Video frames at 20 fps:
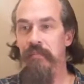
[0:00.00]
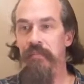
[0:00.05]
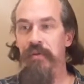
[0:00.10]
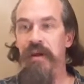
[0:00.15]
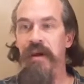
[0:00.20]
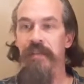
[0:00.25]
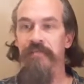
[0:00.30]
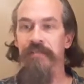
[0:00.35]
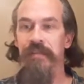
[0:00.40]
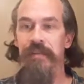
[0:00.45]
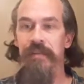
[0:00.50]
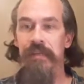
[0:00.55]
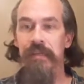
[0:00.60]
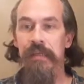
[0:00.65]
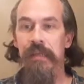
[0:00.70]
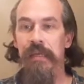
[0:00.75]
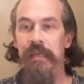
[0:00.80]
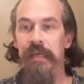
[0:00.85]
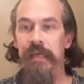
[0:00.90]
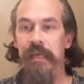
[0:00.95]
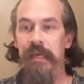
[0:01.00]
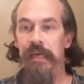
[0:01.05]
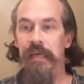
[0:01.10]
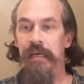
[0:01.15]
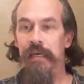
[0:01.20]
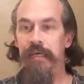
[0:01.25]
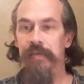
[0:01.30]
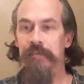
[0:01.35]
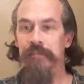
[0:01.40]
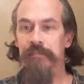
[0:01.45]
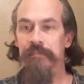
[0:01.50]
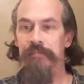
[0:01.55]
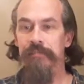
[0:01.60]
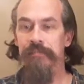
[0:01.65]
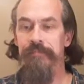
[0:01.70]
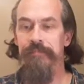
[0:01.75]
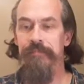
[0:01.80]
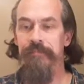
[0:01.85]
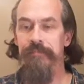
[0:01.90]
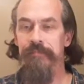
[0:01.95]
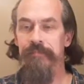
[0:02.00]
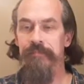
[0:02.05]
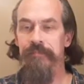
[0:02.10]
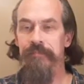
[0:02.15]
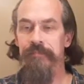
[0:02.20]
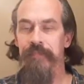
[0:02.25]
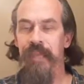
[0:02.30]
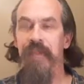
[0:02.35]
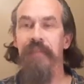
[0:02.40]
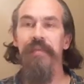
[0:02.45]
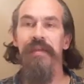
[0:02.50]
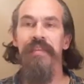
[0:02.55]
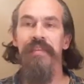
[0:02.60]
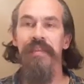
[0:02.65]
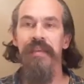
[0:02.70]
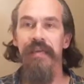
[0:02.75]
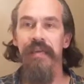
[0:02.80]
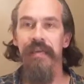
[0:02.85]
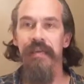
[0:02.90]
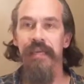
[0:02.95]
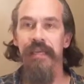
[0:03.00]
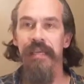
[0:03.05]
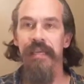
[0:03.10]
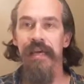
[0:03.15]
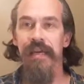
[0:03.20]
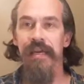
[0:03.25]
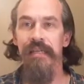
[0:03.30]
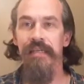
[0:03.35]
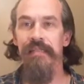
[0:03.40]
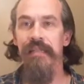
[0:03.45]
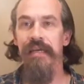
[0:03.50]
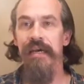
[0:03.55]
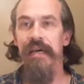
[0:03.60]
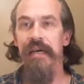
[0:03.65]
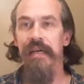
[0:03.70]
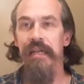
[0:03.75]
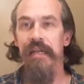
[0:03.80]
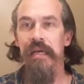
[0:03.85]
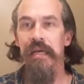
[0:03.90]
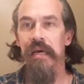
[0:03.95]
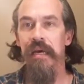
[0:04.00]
profit. And my thinking on that is not